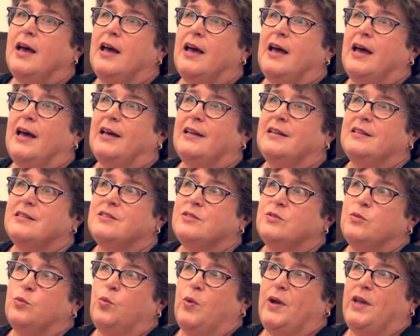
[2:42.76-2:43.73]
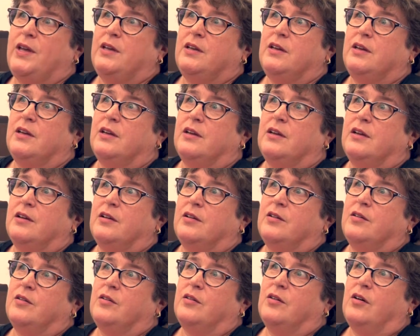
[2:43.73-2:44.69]
And we
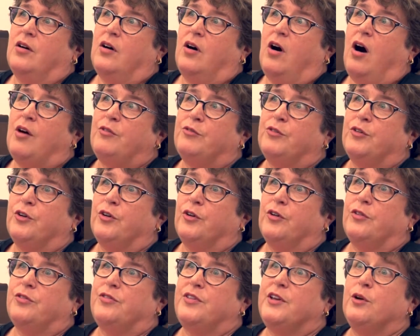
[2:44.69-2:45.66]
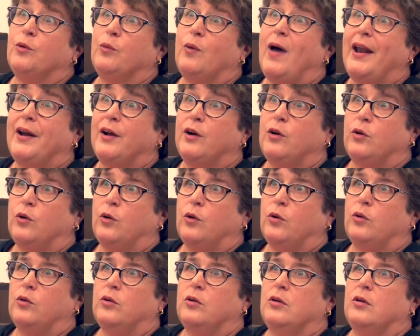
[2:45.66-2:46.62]
offer
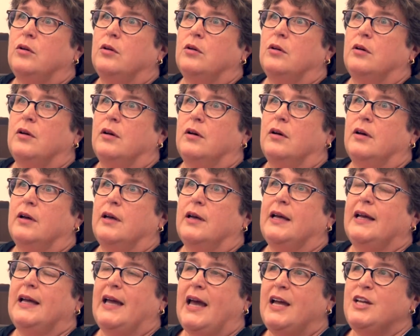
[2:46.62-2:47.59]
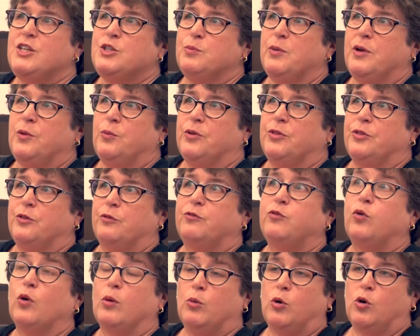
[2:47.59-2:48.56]
theoretical engagement with the
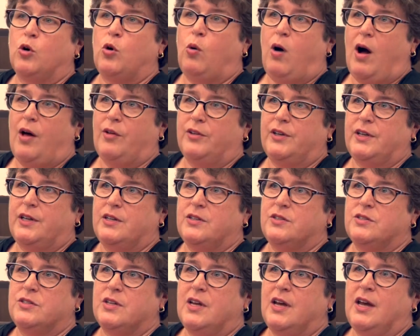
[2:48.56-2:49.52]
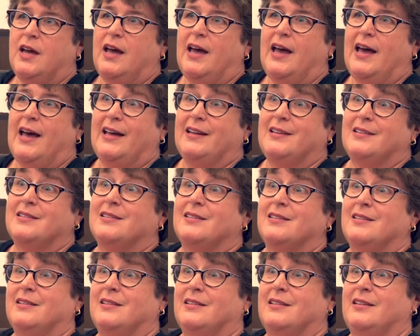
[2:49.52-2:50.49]
formal qualities and
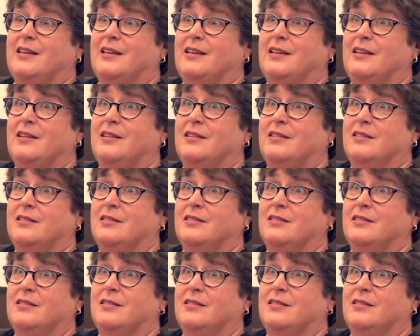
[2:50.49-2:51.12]
the